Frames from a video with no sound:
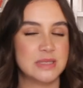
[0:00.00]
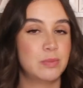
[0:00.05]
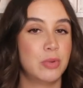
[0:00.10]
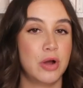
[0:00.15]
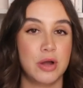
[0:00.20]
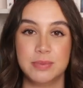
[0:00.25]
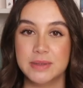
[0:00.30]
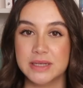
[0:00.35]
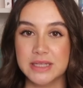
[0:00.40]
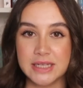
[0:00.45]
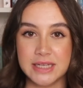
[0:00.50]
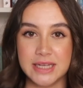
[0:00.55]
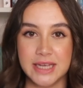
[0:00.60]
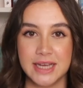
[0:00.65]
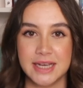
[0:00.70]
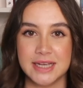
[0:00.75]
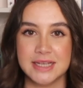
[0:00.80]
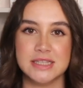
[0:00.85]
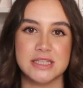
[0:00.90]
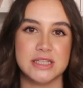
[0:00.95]
Popular
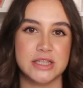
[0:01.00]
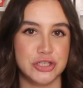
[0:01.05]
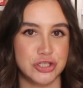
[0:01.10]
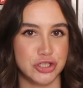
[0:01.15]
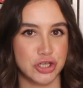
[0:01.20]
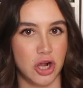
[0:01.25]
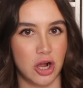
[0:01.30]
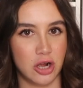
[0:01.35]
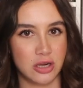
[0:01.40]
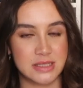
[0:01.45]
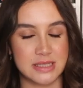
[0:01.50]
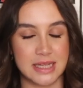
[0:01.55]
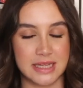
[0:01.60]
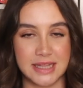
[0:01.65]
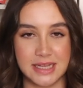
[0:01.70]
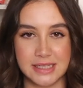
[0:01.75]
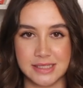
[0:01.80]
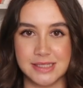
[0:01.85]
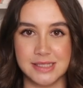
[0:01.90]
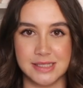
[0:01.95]
kids, the jocks, like
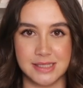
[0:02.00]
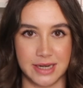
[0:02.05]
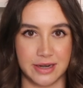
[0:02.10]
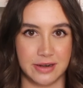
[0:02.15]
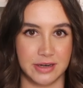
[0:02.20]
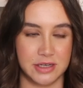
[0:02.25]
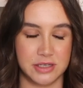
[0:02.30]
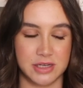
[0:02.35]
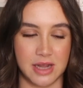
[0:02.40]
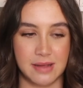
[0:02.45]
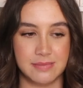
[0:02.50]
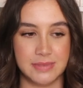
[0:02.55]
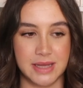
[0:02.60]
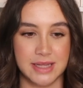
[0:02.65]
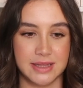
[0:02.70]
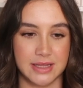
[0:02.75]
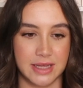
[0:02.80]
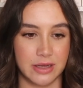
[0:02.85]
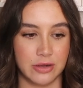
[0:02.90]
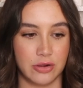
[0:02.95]
that's the stereotype
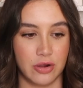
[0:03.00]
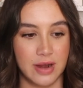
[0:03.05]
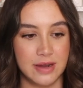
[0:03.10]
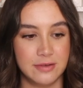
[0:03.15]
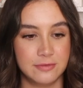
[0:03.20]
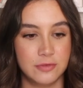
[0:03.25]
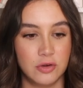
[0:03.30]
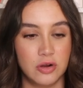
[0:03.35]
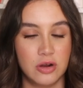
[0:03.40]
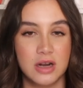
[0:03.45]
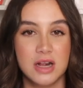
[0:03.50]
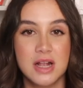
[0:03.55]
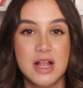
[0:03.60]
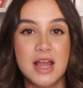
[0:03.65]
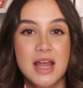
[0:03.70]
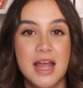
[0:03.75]
that they're going for.